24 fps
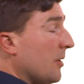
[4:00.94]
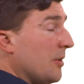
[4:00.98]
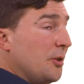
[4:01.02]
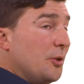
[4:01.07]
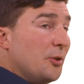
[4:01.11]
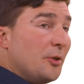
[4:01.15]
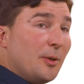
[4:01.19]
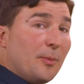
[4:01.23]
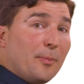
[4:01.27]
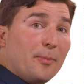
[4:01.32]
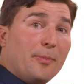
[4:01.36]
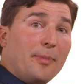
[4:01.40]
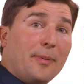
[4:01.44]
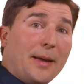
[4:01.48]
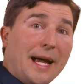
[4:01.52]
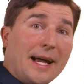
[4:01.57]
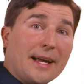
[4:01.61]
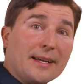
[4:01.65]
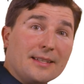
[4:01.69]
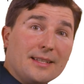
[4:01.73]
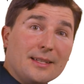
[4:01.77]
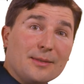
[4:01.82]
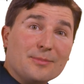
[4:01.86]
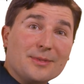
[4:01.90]
you can
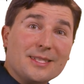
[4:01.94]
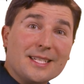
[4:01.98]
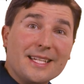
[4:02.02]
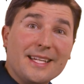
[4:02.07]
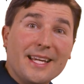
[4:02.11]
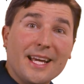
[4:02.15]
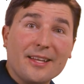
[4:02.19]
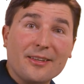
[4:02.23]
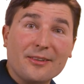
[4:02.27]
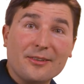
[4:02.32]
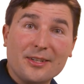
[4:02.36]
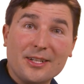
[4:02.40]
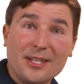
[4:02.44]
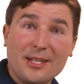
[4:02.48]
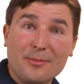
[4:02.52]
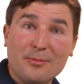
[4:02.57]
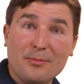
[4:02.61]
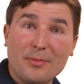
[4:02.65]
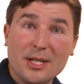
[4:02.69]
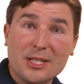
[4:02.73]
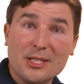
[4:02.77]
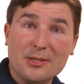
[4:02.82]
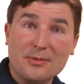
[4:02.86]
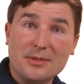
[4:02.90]
pack them together in a
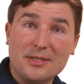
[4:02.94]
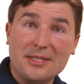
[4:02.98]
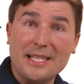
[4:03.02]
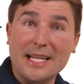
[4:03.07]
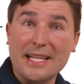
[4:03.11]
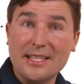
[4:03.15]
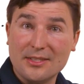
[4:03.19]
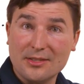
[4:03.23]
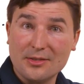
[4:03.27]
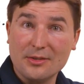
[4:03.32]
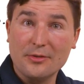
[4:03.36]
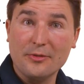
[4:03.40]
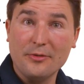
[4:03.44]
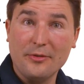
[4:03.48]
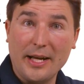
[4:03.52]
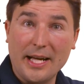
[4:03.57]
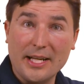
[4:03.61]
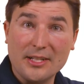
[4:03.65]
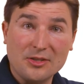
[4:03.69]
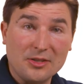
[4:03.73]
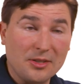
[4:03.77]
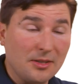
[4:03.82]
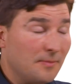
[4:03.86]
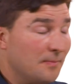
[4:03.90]
much denser
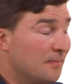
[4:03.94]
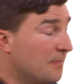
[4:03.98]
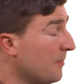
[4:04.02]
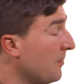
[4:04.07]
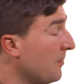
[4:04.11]
fashion.